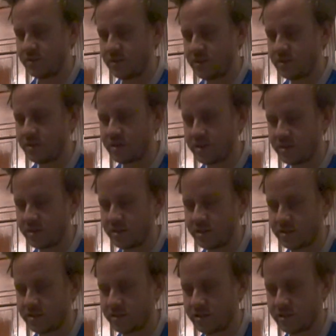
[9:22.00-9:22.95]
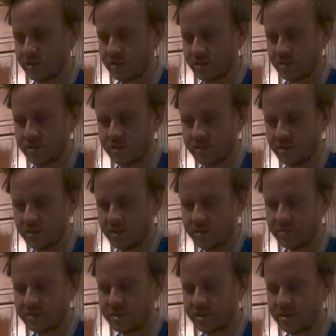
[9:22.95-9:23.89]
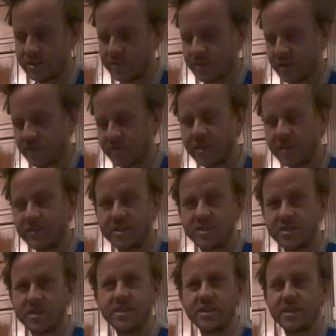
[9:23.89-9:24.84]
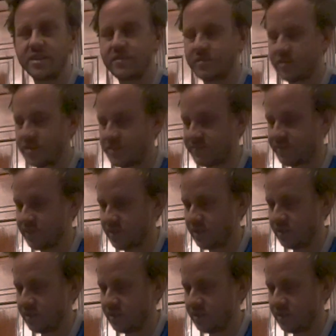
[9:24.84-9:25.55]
I would say it's about a 5 out of 10 night for him.